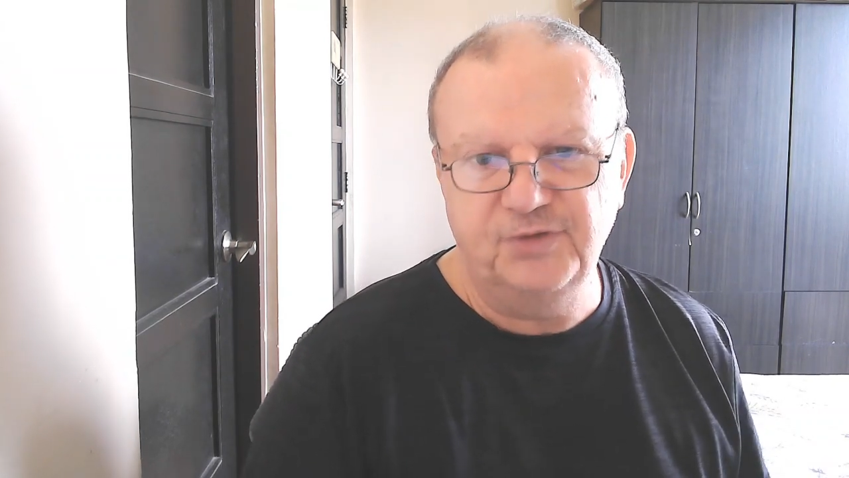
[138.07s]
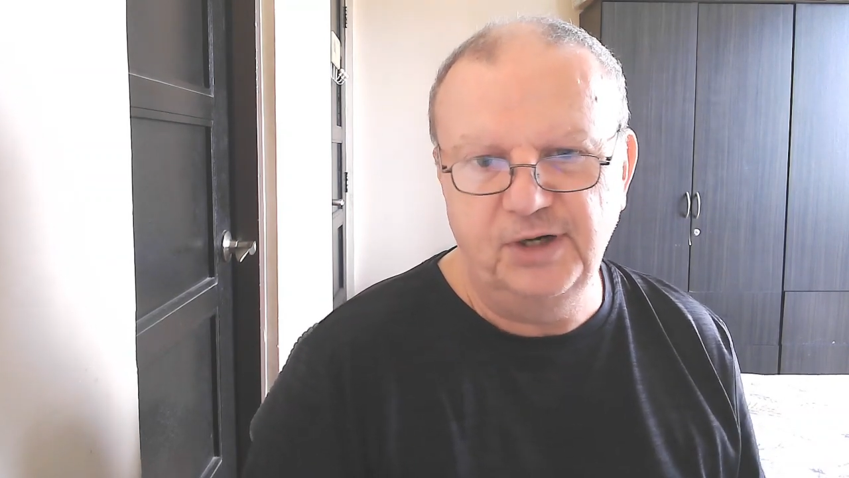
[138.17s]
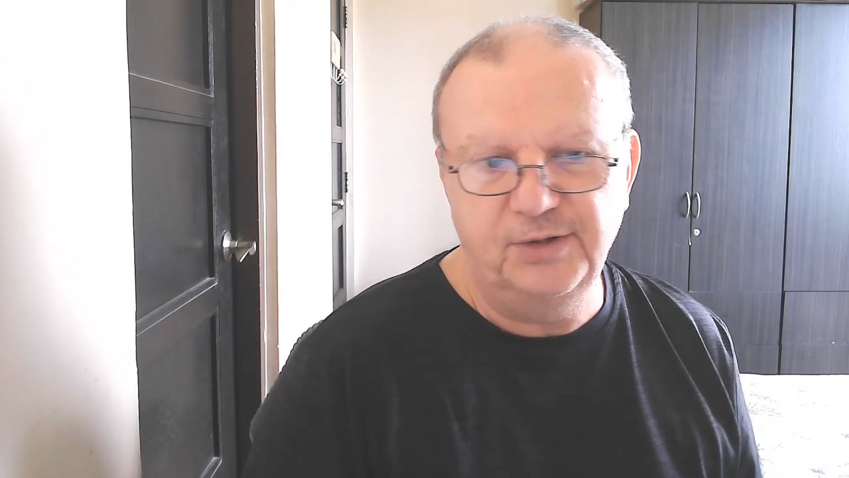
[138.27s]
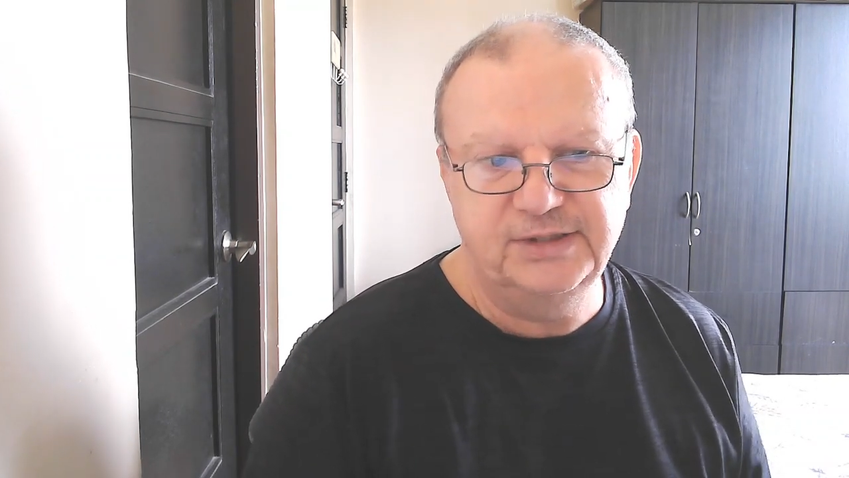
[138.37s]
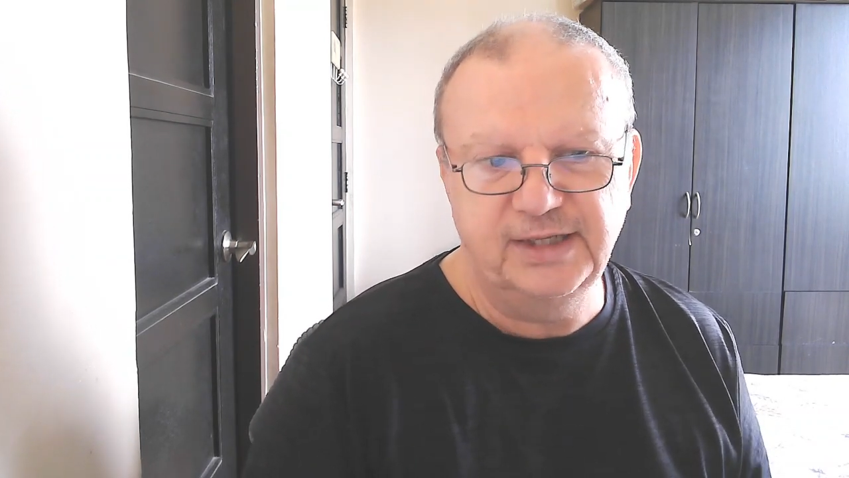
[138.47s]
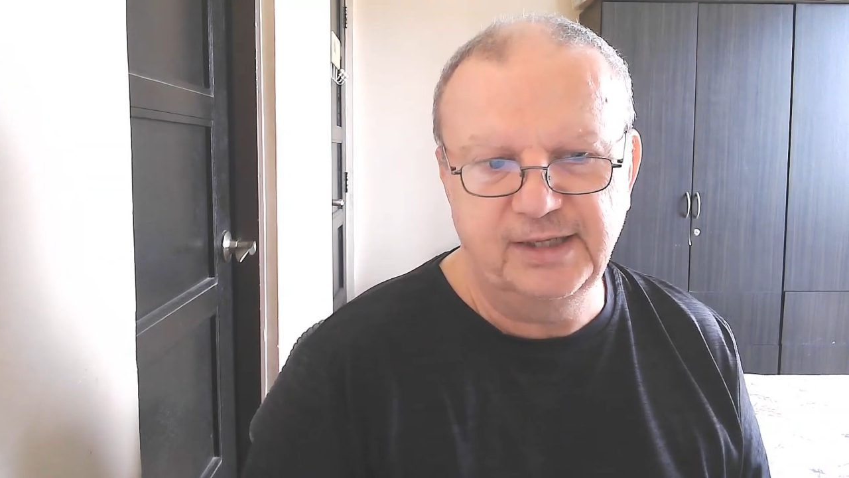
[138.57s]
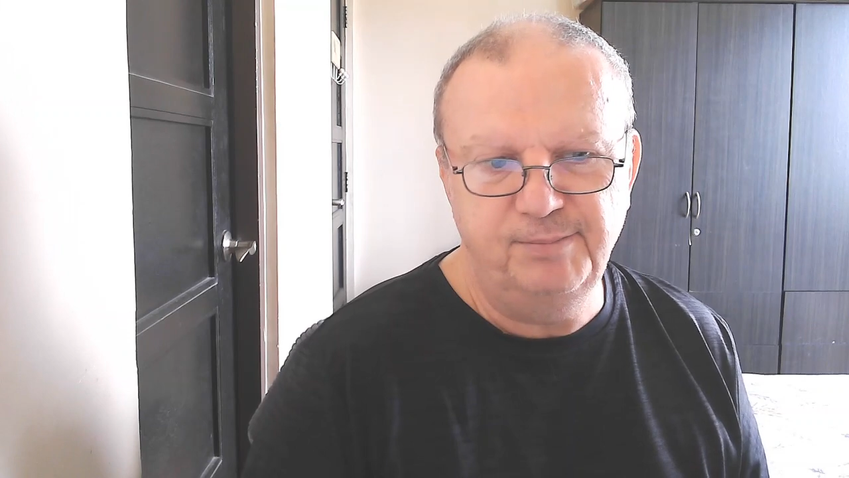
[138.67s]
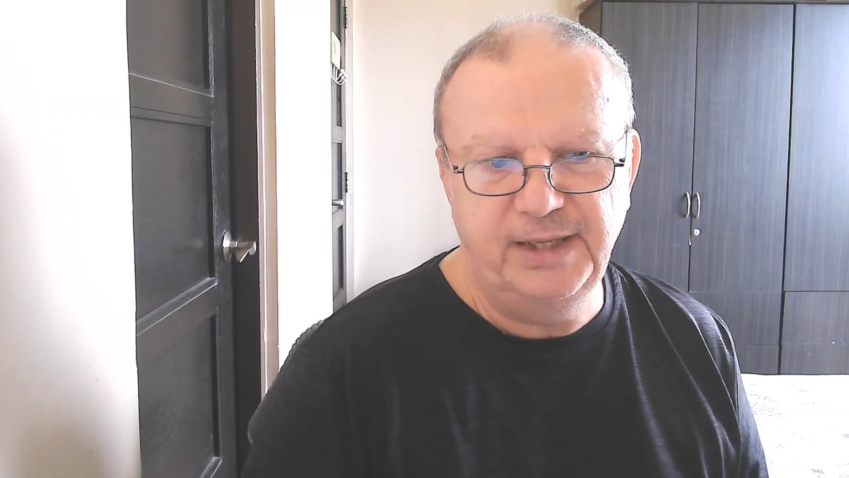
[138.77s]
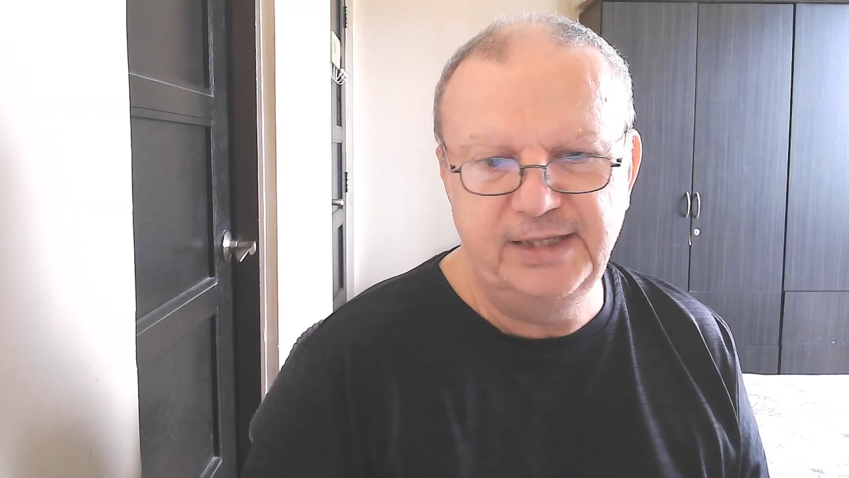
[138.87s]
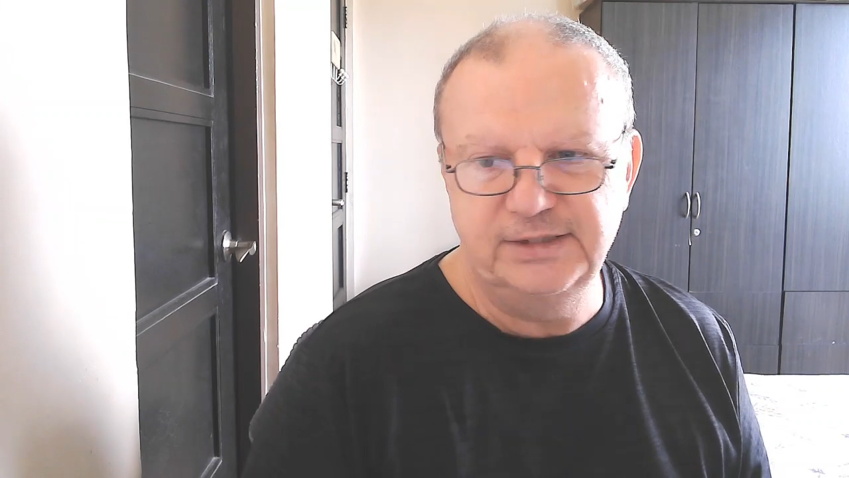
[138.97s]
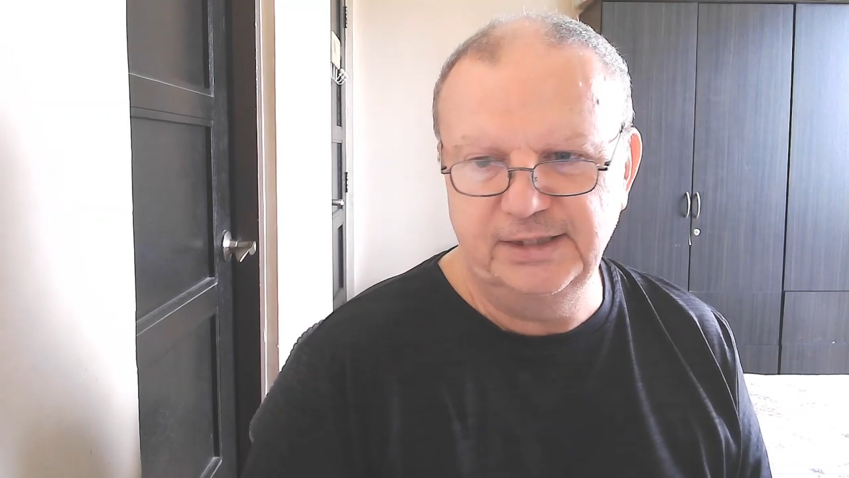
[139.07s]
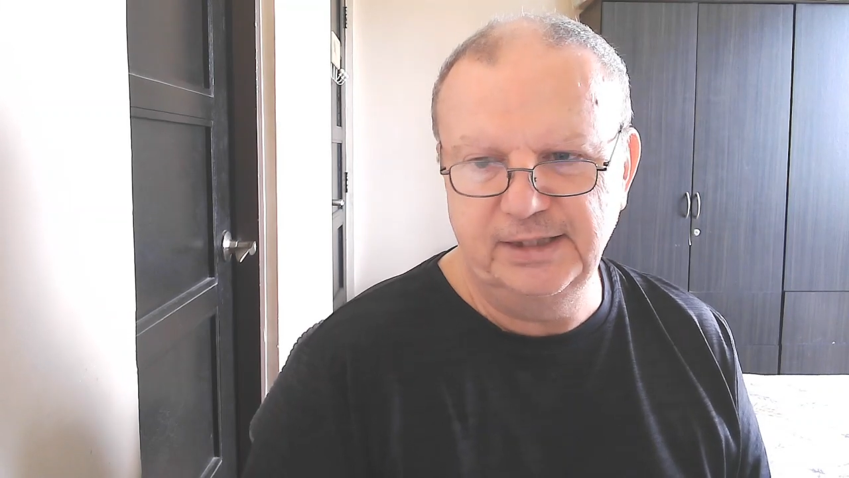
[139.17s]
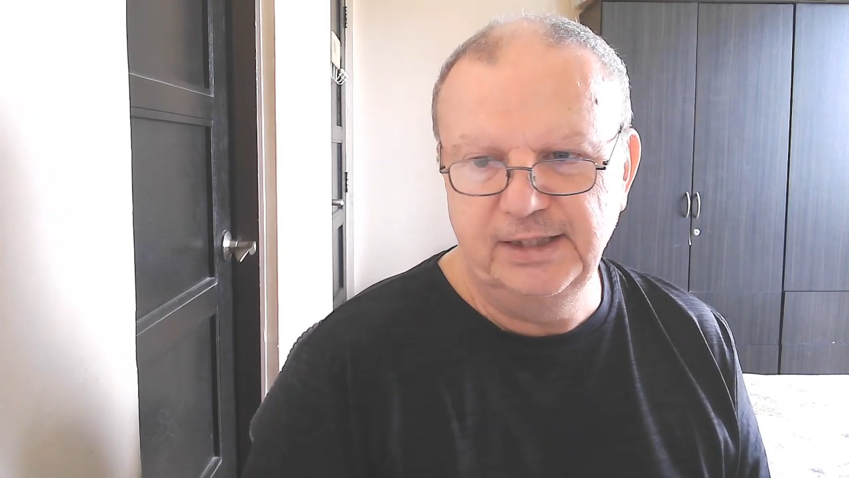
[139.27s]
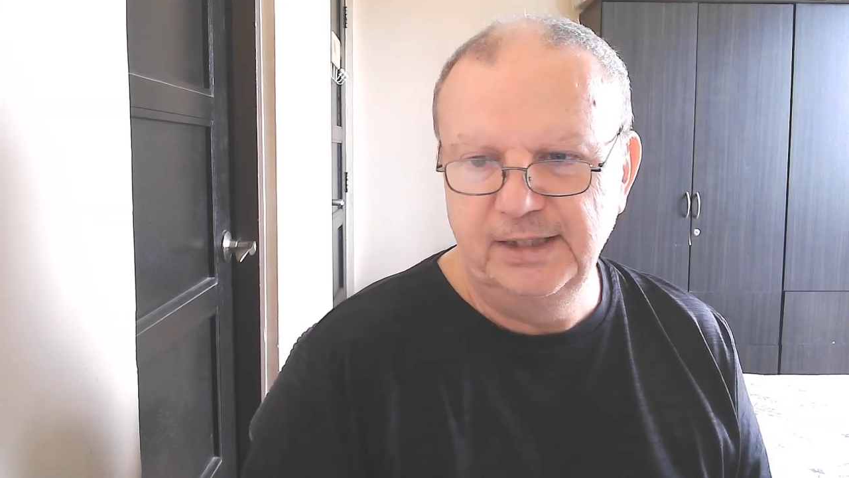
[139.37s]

It's like amazing.